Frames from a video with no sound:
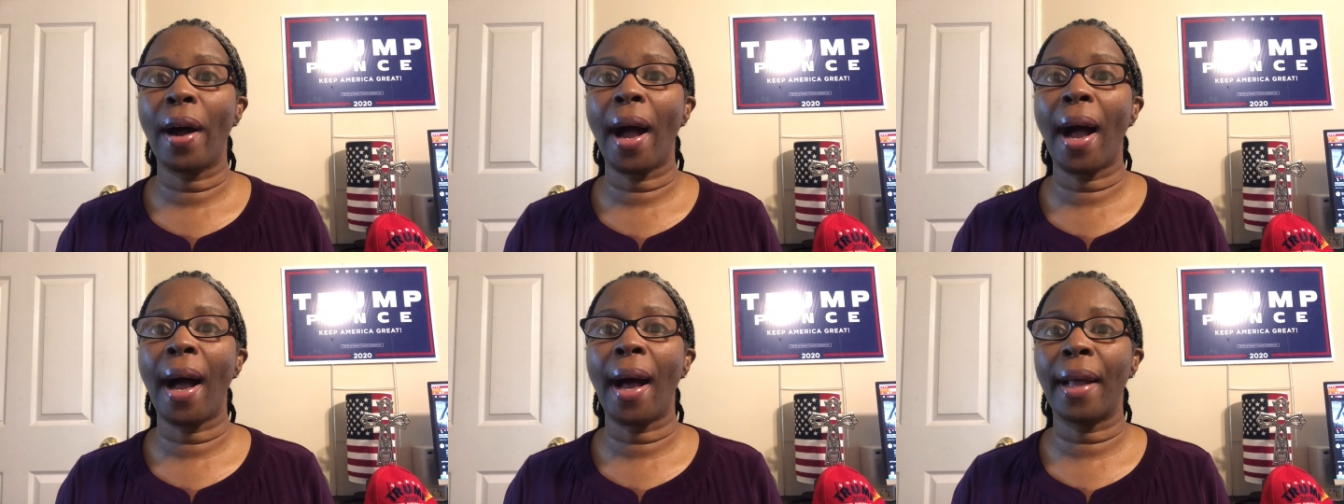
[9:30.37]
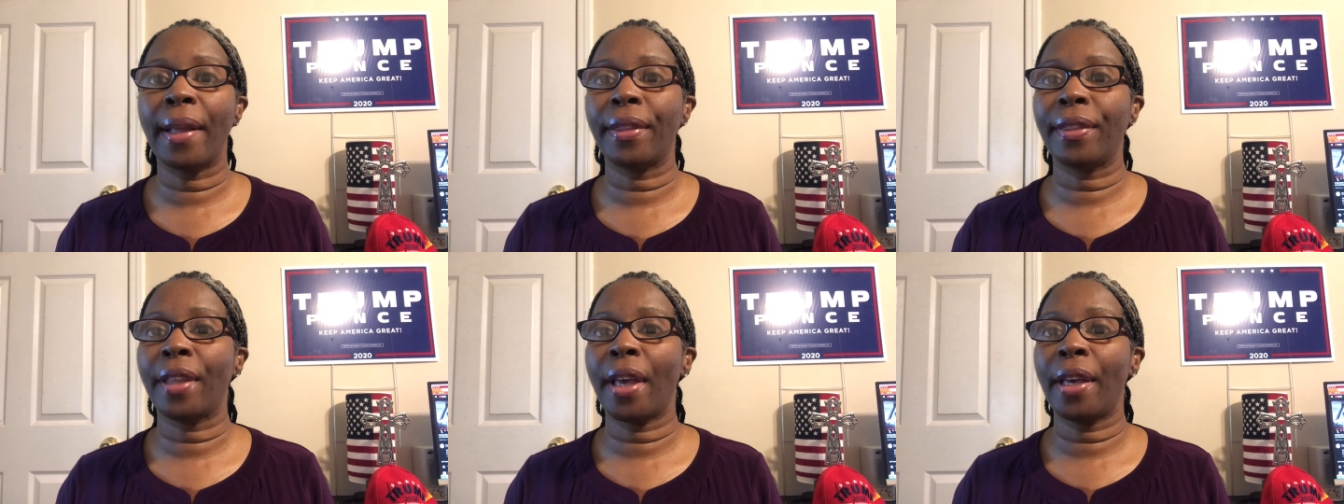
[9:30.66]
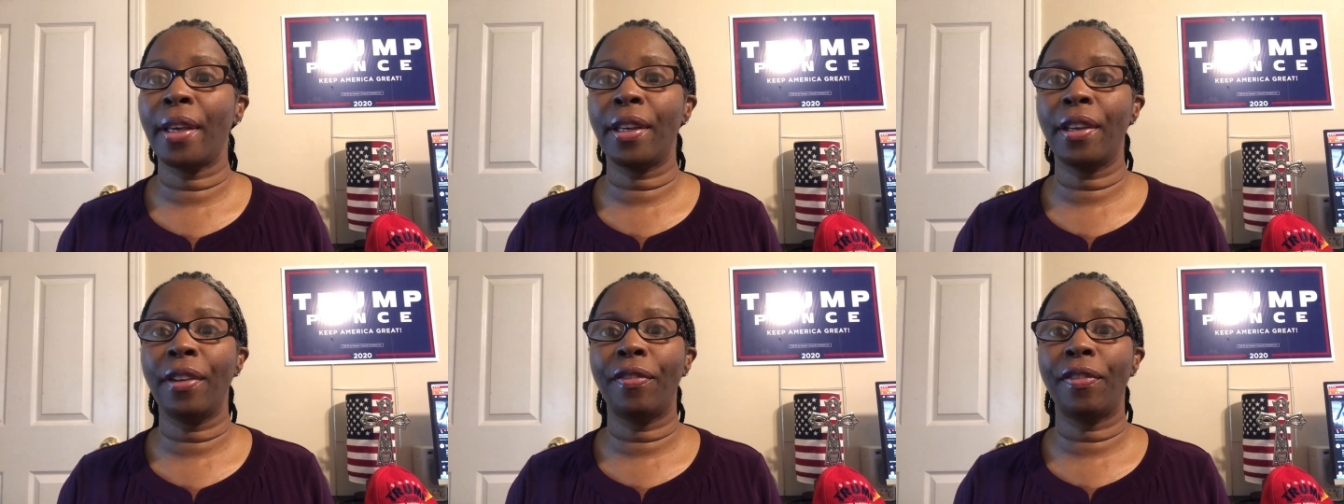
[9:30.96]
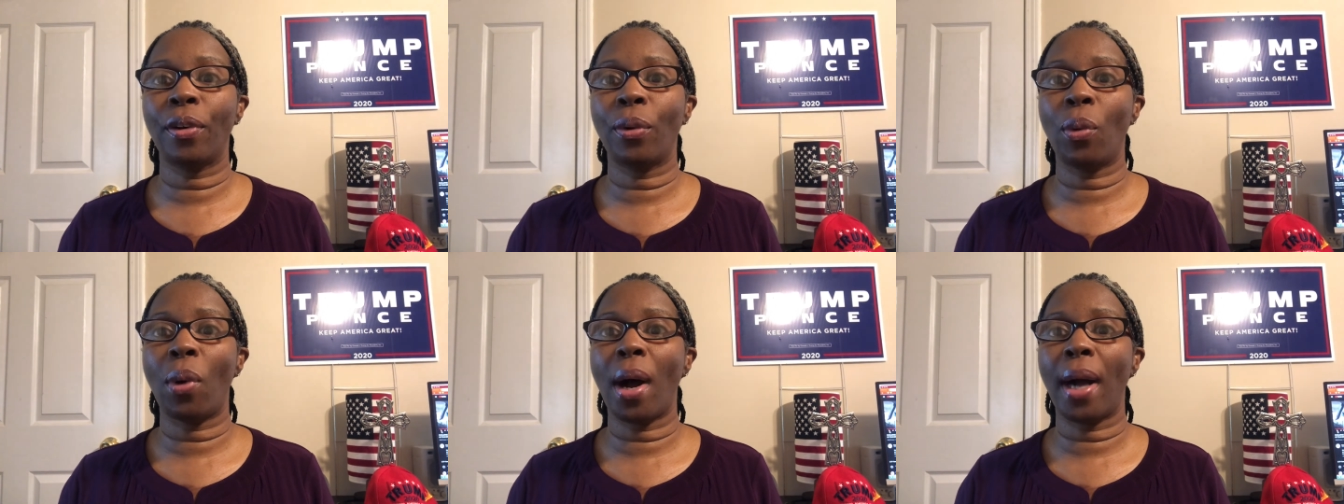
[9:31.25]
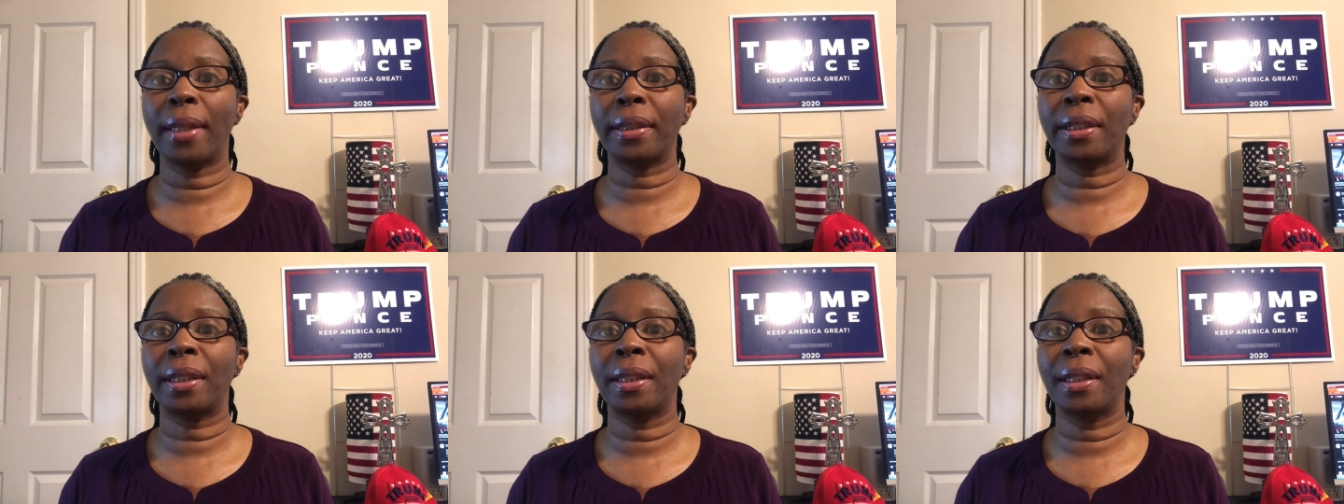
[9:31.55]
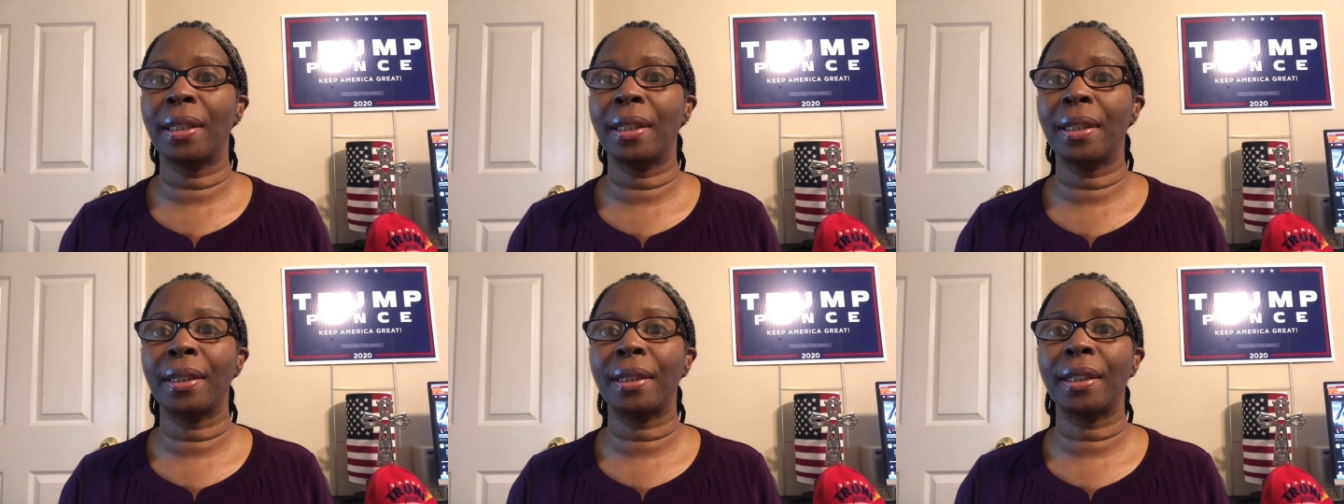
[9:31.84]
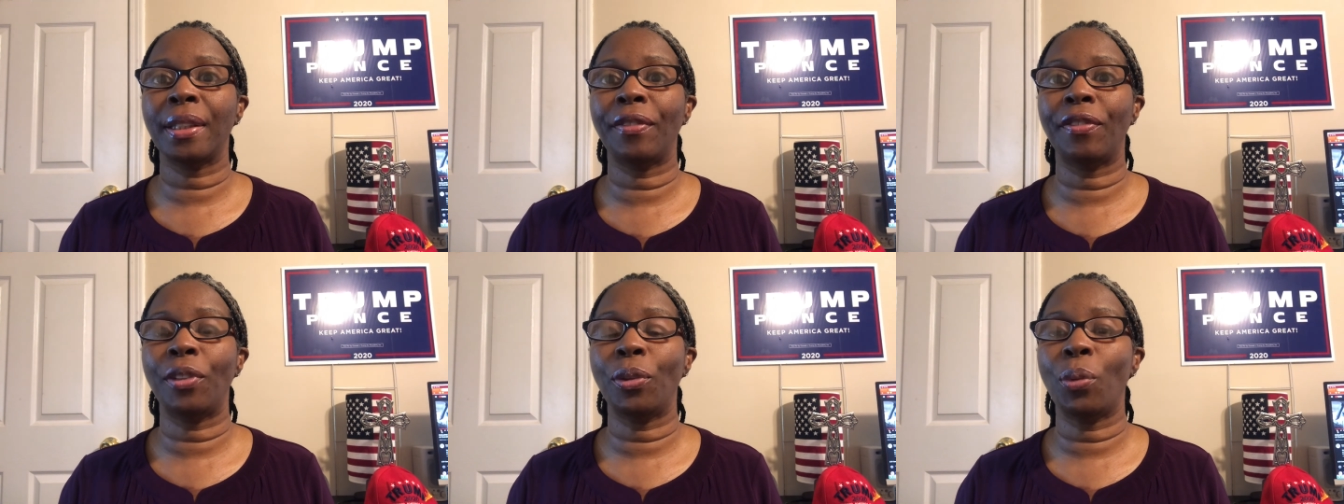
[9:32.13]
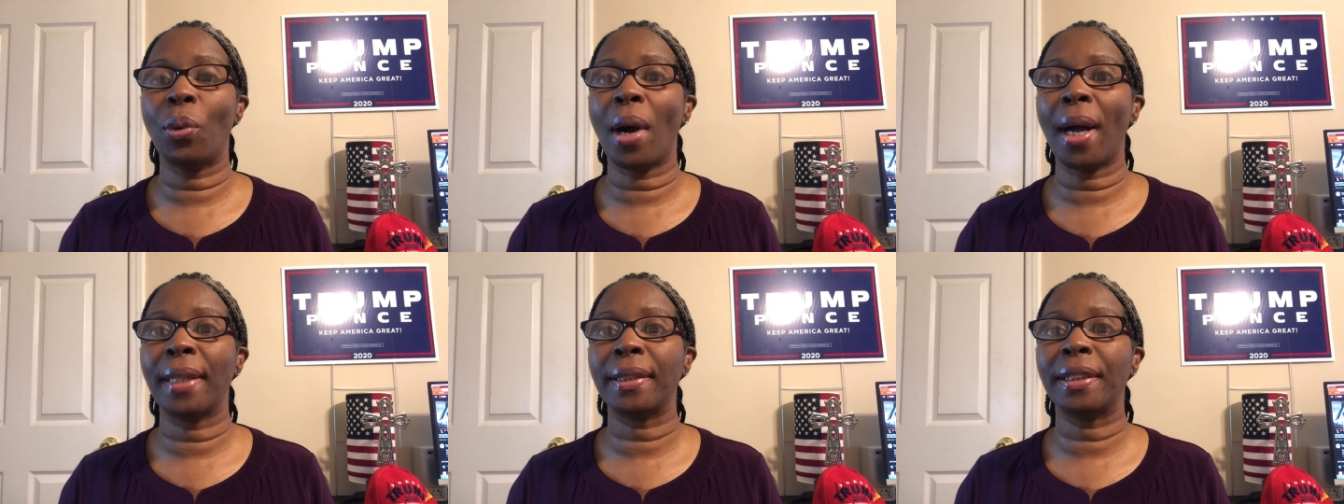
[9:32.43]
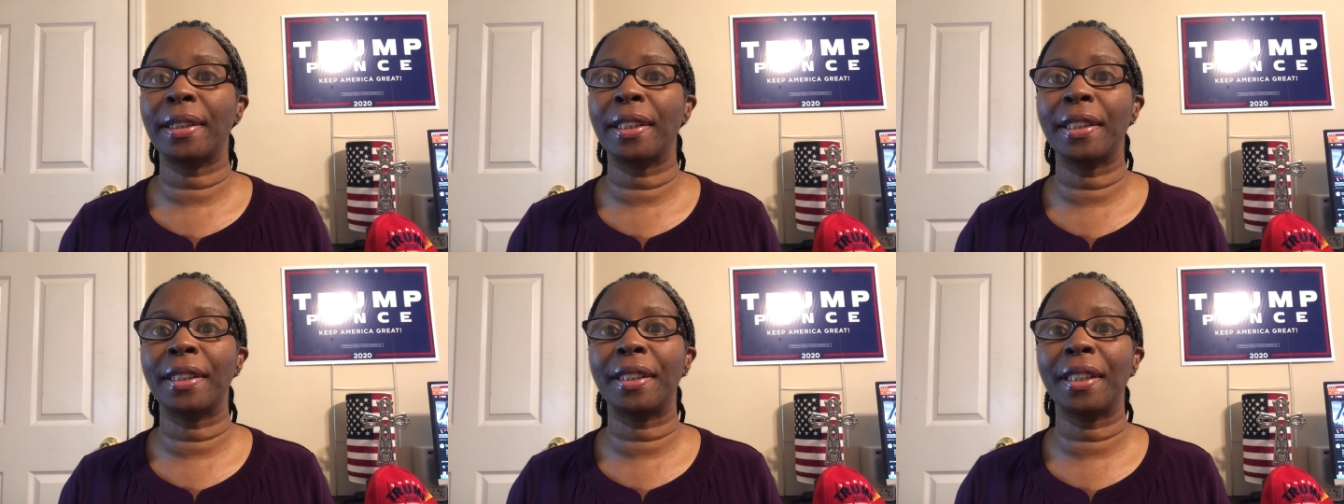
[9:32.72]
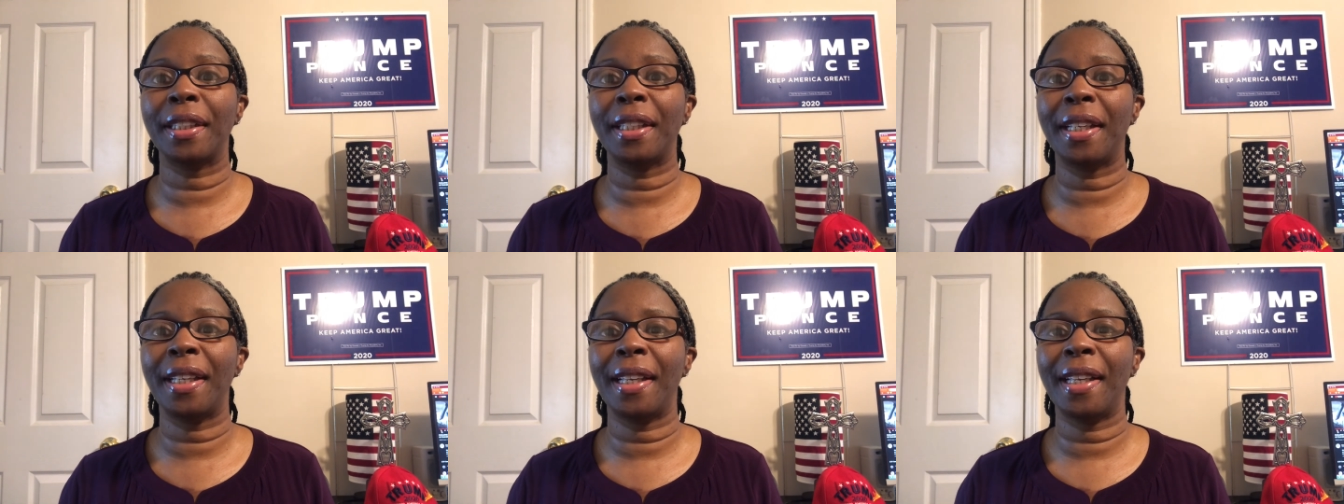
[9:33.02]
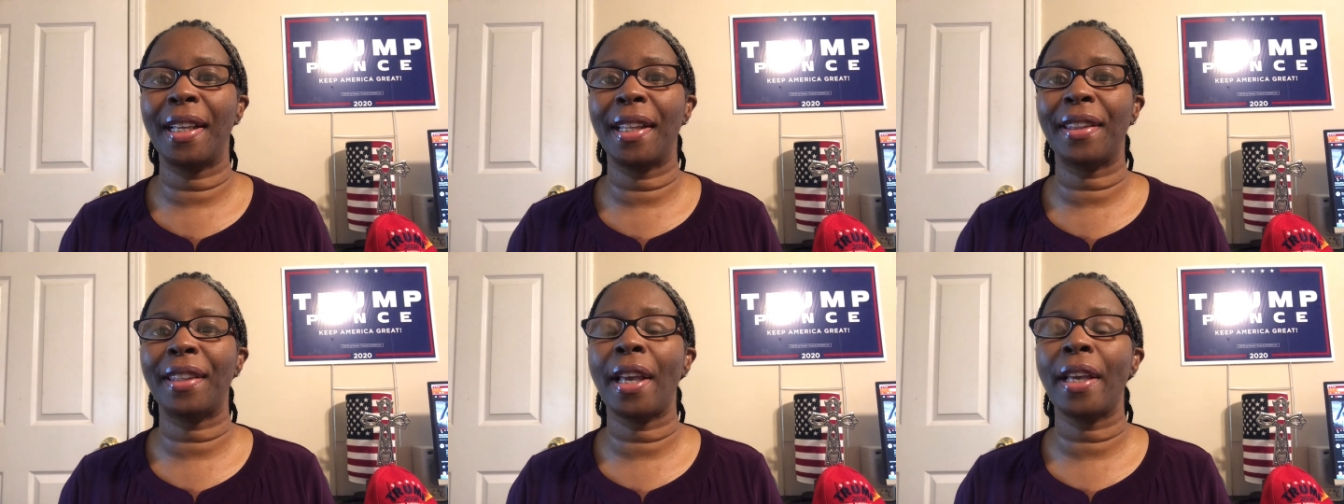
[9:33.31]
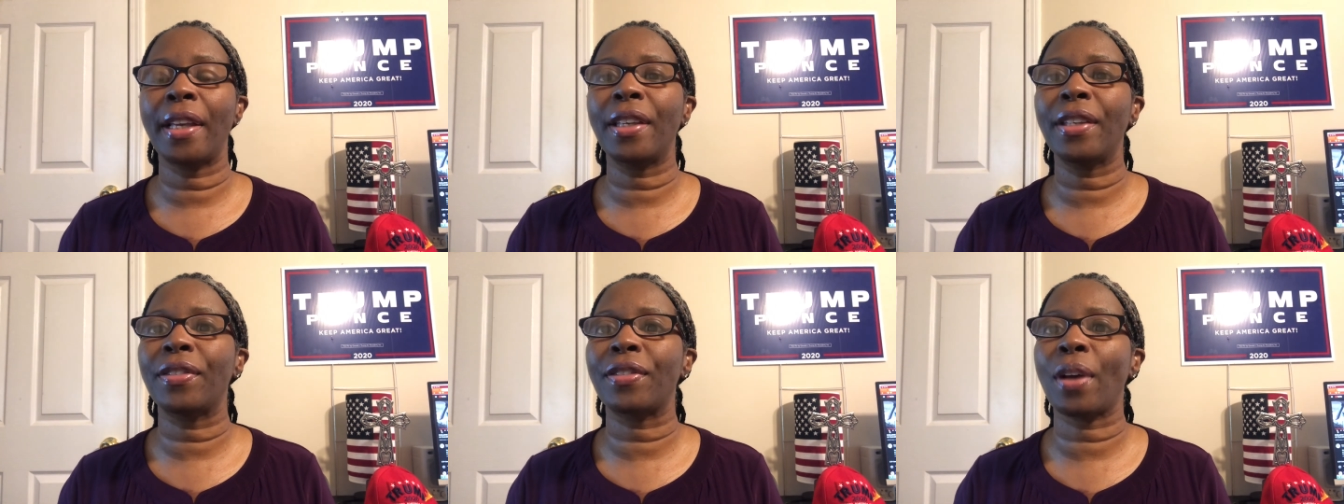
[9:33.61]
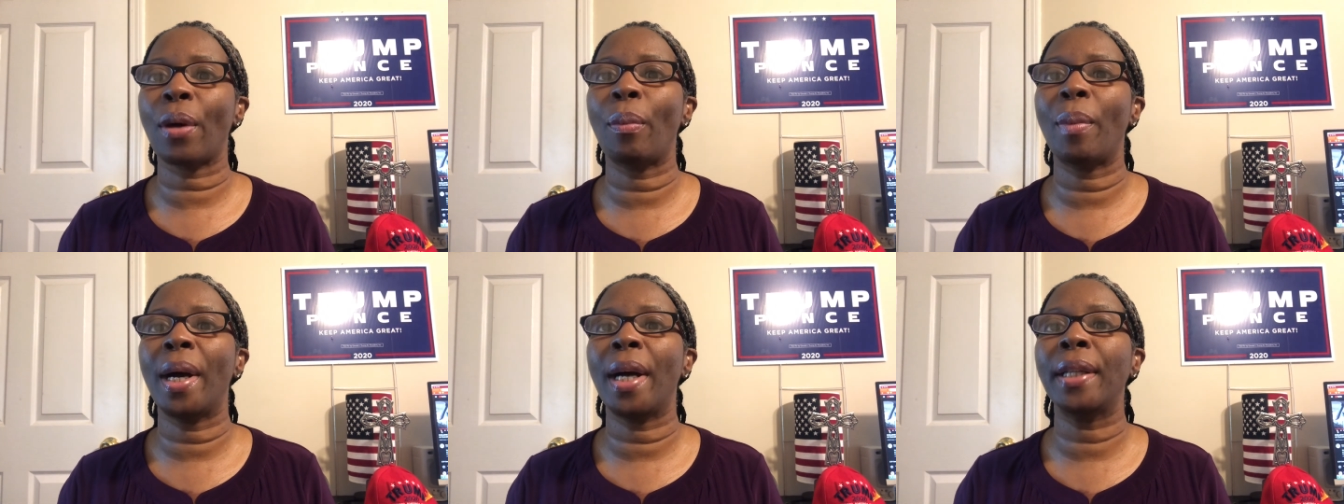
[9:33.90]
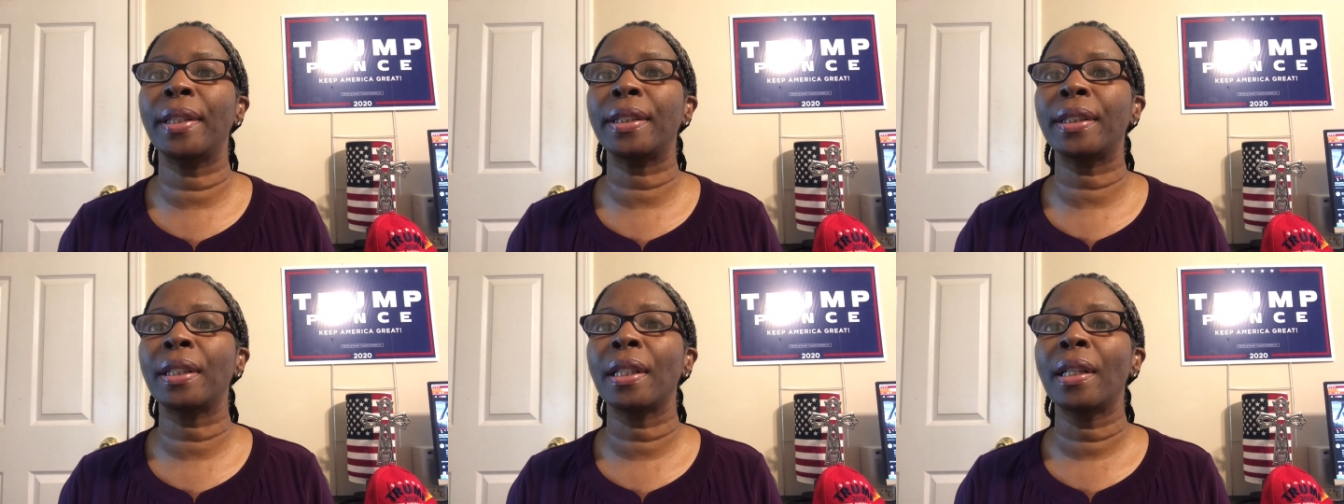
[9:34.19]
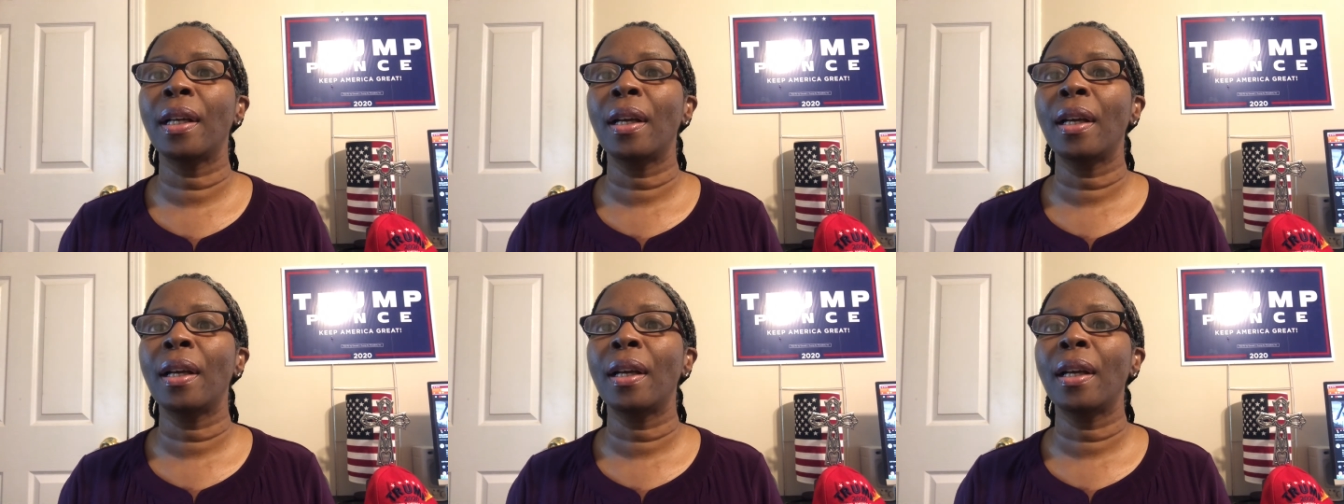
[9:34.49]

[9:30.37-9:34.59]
I thank you for watching this. If you watched it to the end, thank you so much.